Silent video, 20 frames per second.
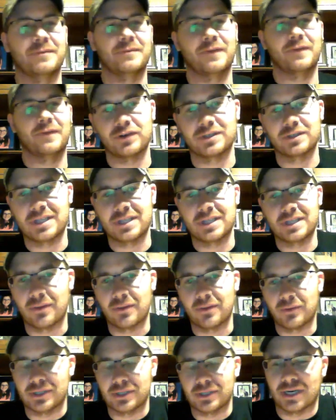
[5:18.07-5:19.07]
The first thing I
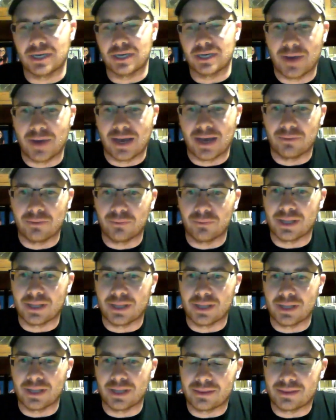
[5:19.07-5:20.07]
want to talk about
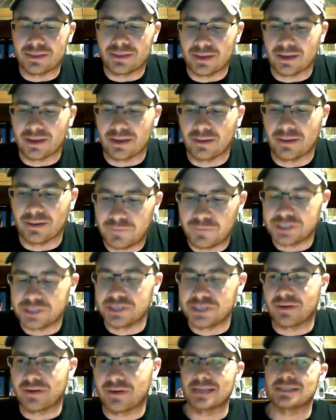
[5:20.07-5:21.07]
with fishing
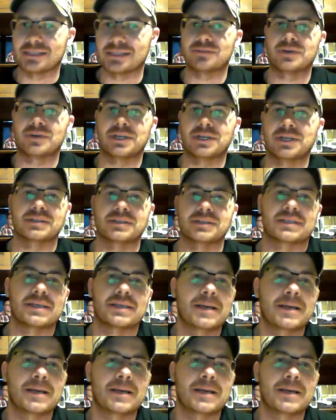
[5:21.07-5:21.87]
rods and reels.